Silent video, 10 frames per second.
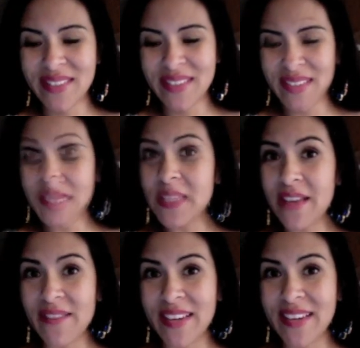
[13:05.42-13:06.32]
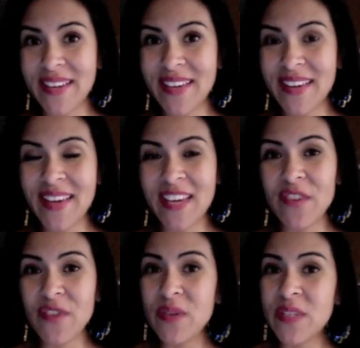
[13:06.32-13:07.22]
7, if
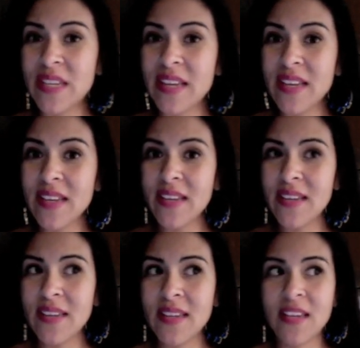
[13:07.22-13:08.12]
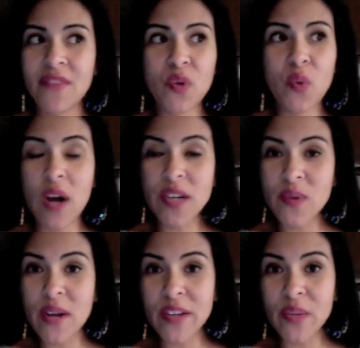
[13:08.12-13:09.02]
you did it, if you walked
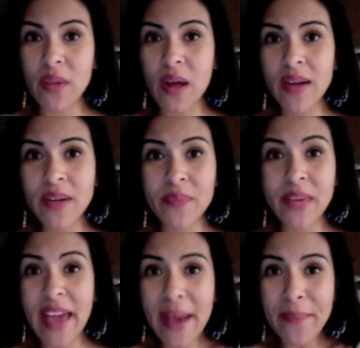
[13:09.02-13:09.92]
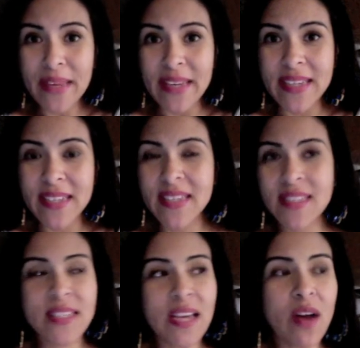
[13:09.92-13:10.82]
around your block, be happy.
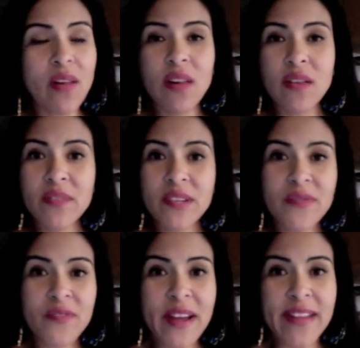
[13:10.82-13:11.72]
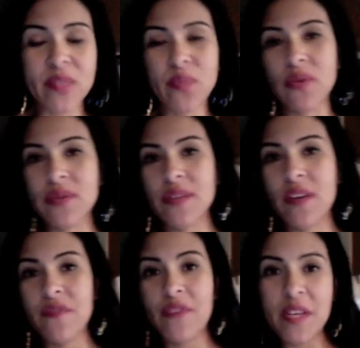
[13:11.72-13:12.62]
Tell all of your friends. Post it
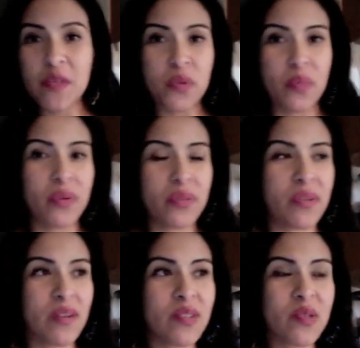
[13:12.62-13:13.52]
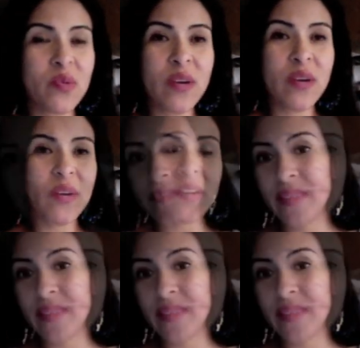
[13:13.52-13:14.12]
on Facebook. Post it on Twitter.